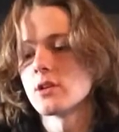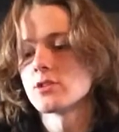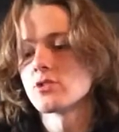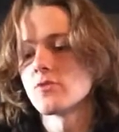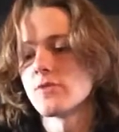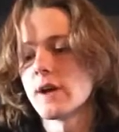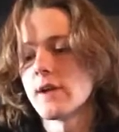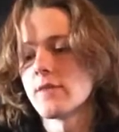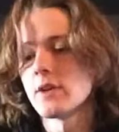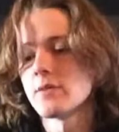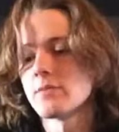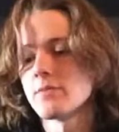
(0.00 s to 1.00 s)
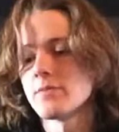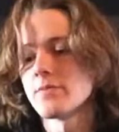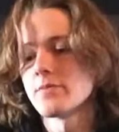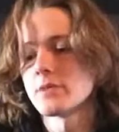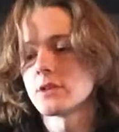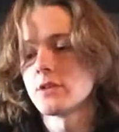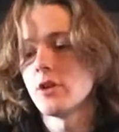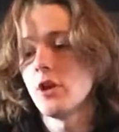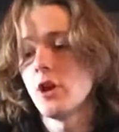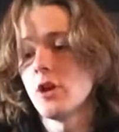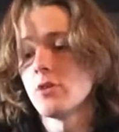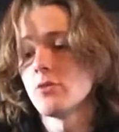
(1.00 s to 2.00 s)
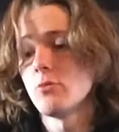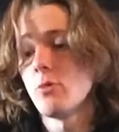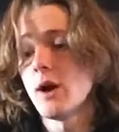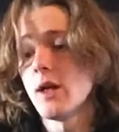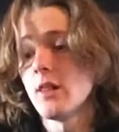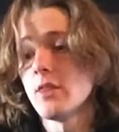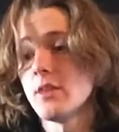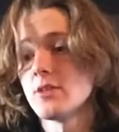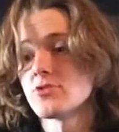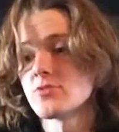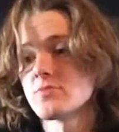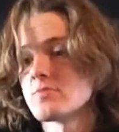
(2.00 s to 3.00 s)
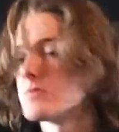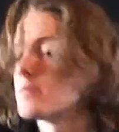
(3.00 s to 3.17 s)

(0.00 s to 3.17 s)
surviving in the wildness.